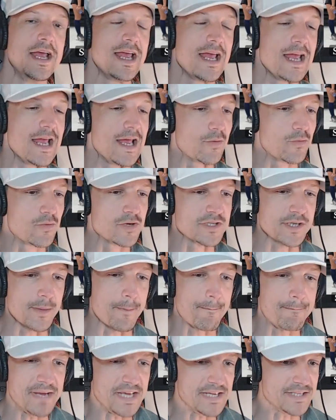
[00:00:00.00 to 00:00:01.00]
It was a
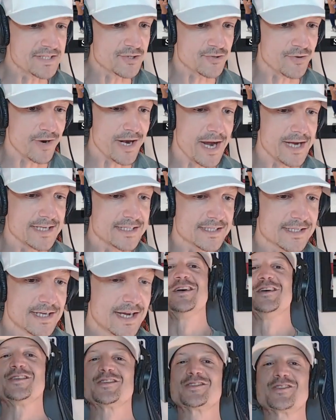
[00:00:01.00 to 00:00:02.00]
beast race.
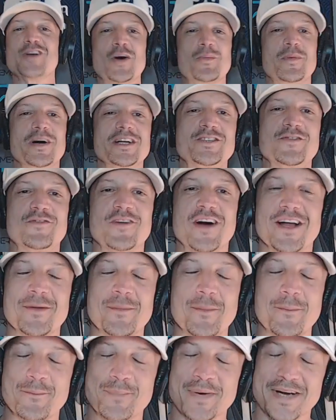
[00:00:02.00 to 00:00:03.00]
So much
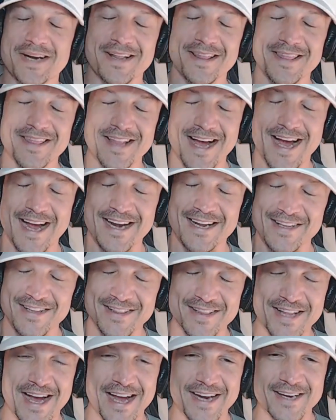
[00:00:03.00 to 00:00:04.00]
fun, but a lot
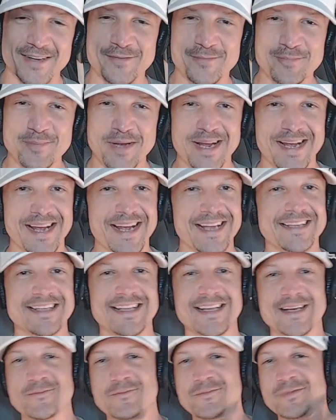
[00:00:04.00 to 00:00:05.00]
of pain.
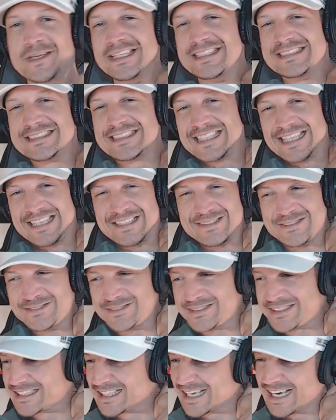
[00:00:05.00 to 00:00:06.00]
Let me tell
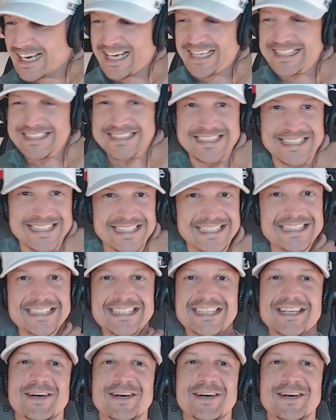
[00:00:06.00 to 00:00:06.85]
you, golly.